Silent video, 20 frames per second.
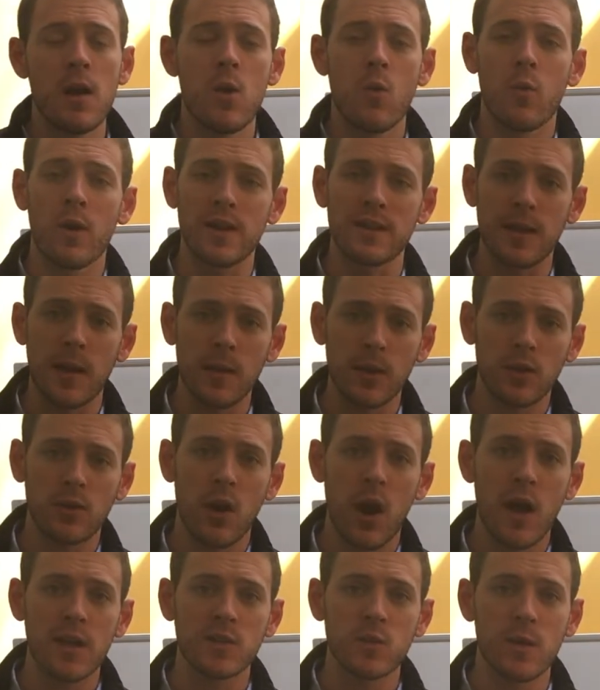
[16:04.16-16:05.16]
when he's on the
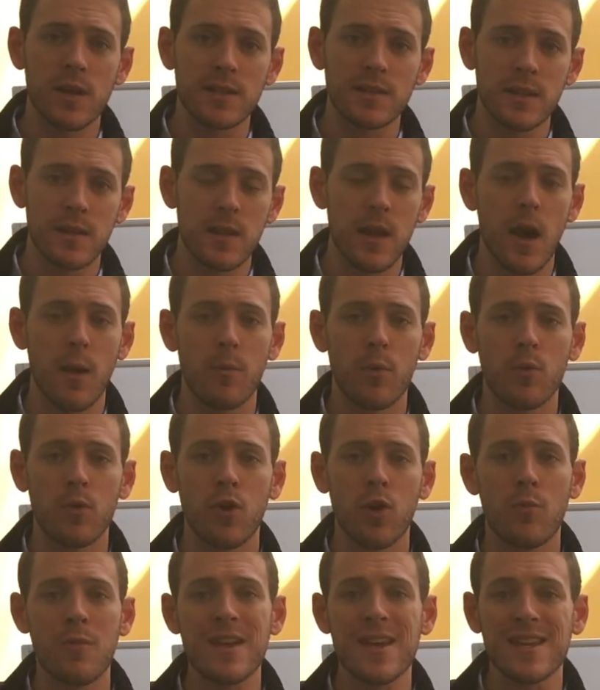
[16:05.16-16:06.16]
cross, when he's in the upper
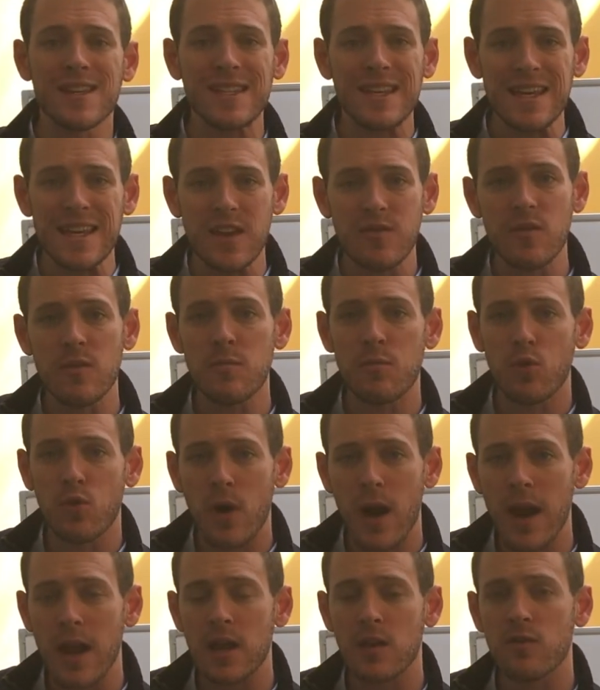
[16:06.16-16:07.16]
room, he's even
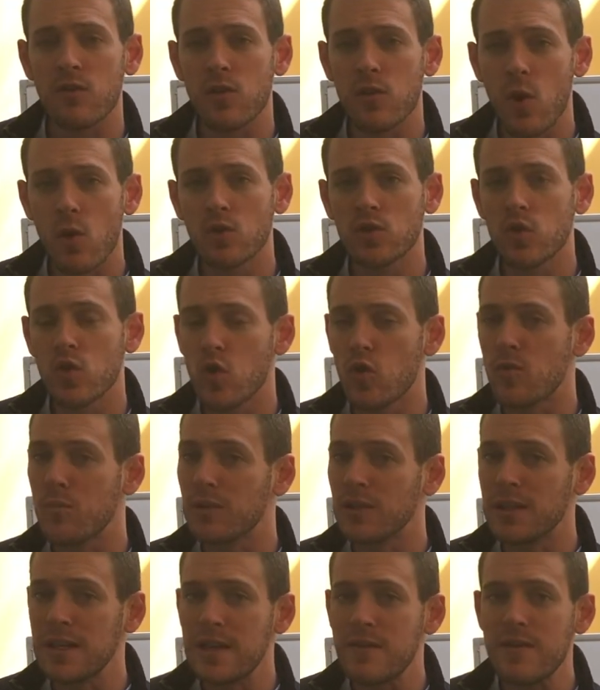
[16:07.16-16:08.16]
praying for those who will
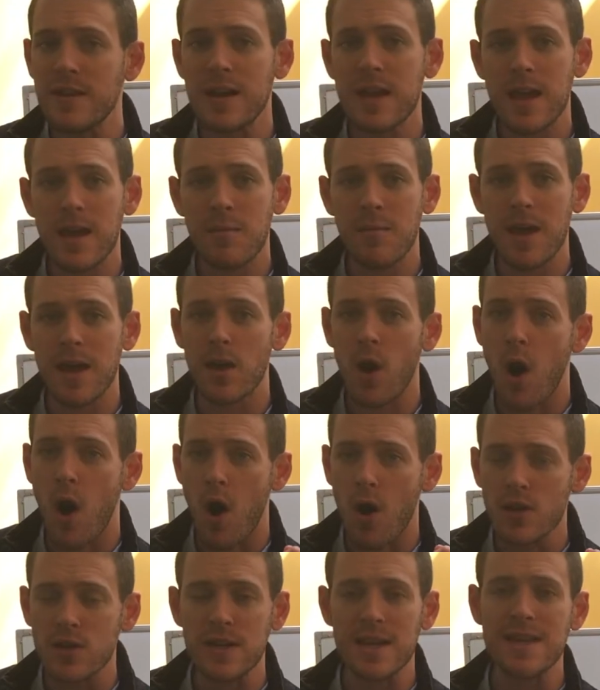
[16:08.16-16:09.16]
believe in him and
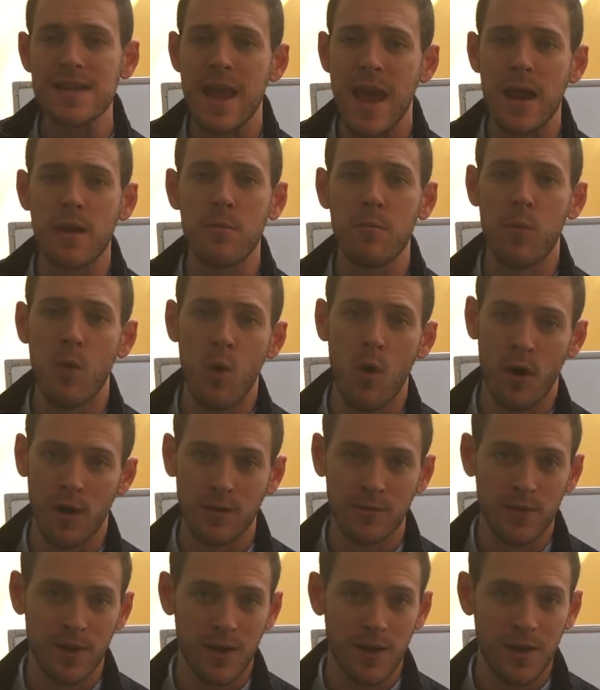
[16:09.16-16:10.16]
aren't yet born.